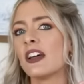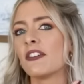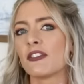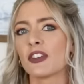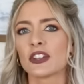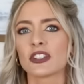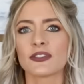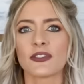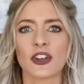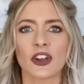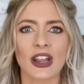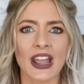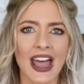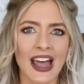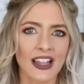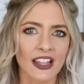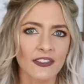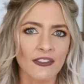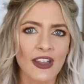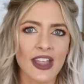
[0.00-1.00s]
feels very
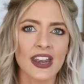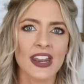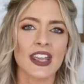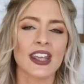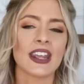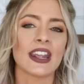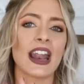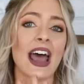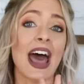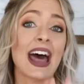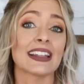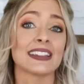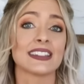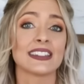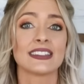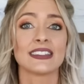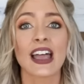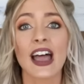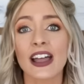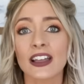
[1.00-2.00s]
elevated, it
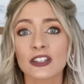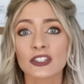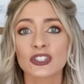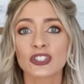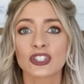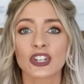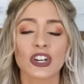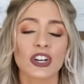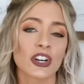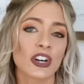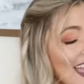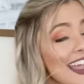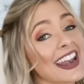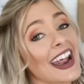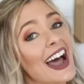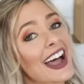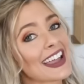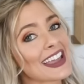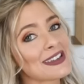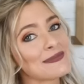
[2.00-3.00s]
adds texture. And
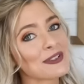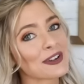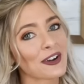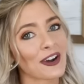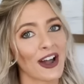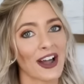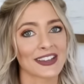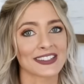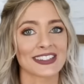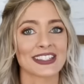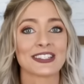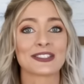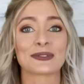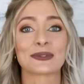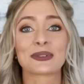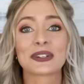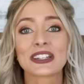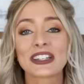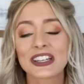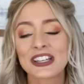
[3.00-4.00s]
I came across these
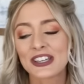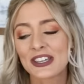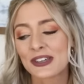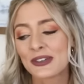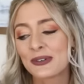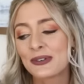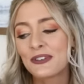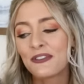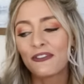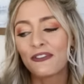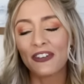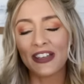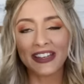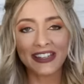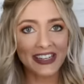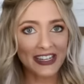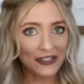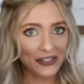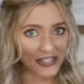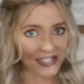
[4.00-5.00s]
really cute vintage